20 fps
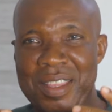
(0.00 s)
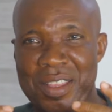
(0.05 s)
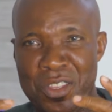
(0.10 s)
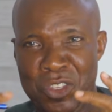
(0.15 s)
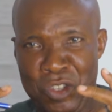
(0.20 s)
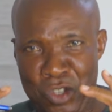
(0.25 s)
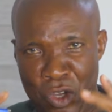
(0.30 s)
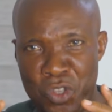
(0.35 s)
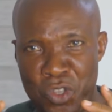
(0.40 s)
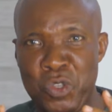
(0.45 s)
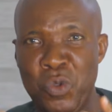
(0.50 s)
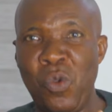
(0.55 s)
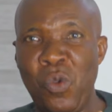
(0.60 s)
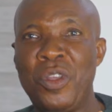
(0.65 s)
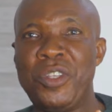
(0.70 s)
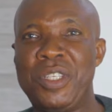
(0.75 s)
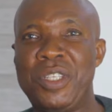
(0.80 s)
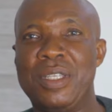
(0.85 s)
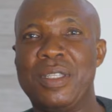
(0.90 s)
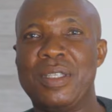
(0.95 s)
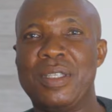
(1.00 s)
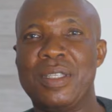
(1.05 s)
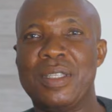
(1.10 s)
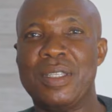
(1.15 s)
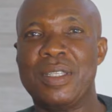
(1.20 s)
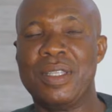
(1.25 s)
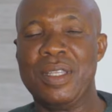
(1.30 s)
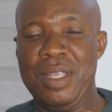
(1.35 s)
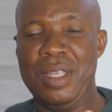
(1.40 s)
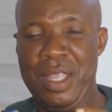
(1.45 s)
Just wash it,
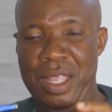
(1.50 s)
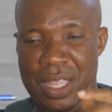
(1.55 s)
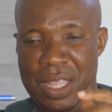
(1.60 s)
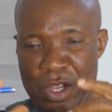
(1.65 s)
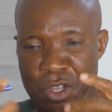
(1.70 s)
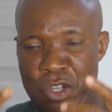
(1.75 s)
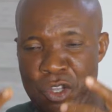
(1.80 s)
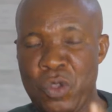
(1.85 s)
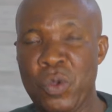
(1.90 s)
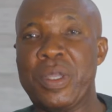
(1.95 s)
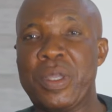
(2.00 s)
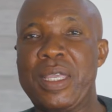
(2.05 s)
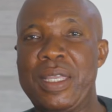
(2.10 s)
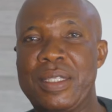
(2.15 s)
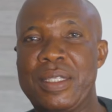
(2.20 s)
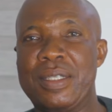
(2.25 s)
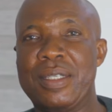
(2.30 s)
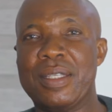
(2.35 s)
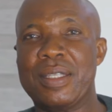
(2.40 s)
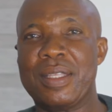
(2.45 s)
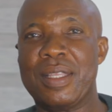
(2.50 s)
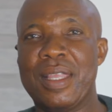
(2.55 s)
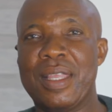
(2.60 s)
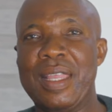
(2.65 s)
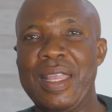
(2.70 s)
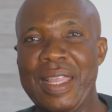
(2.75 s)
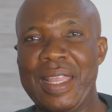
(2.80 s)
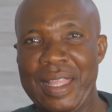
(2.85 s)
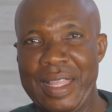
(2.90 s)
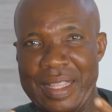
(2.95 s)
cook it
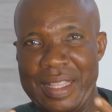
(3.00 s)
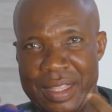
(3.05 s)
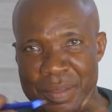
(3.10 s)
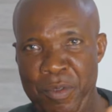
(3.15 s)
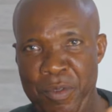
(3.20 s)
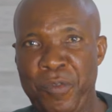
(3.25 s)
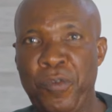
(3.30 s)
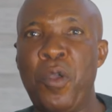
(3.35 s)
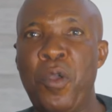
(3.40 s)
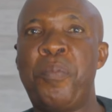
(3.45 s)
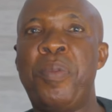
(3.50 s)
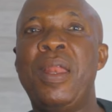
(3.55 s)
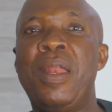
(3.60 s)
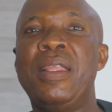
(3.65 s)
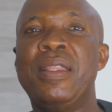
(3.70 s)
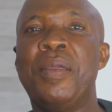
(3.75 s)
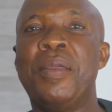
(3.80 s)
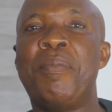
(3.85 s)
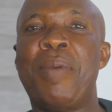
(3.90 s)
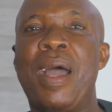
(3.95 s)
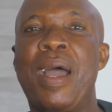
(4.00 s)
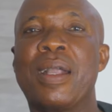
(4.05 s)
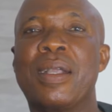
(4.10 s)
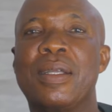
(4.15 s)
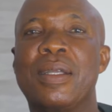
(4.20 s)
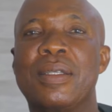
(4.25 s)
before peeling the back.